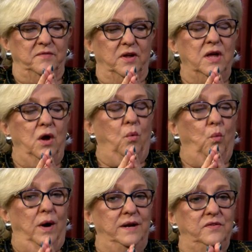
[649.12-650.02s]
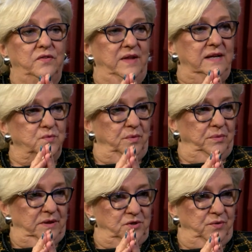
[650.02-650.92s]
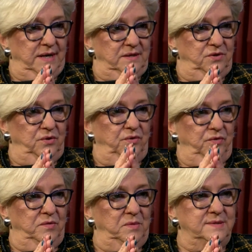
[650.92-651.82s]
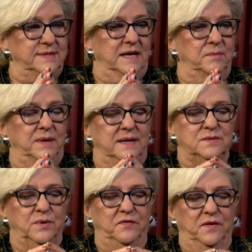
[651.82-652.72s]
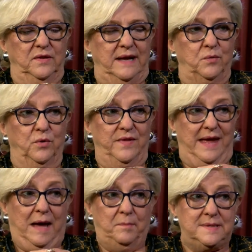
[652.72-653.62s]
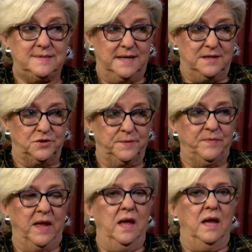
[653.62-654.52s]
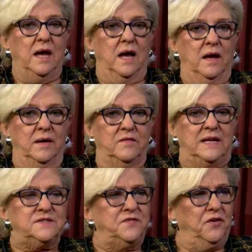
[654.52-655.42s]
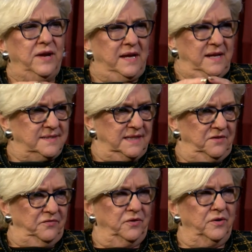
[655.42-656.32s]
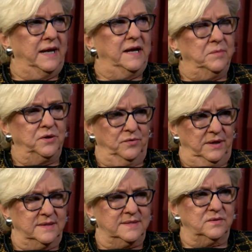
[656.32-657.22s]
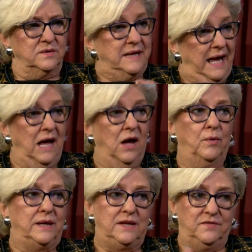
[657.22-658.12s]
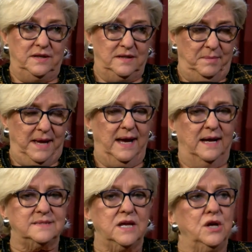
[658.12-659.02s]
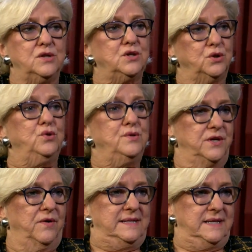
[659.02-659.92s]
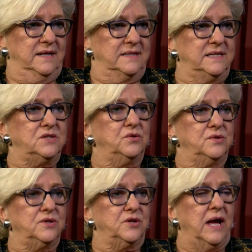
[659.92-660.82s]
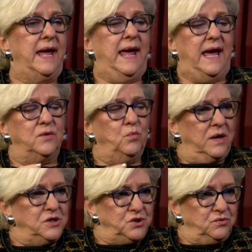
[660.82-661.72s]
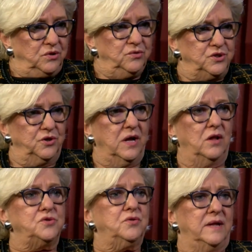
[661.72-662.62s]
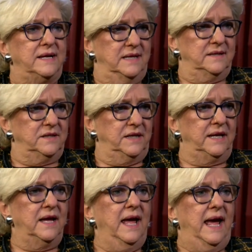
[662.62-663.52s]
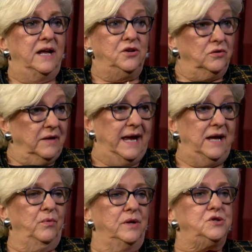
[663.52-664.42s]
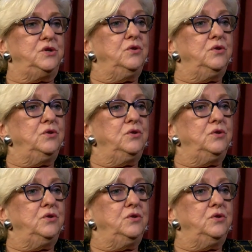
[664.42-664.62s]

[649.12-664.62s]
Pavol. One of the things we're really trying to do through the museum, because we feel like we're the epicenter, it's very easy for immigrants now and even in the past to lose their identity, to lose their, and once you lose your cultural identity and your language,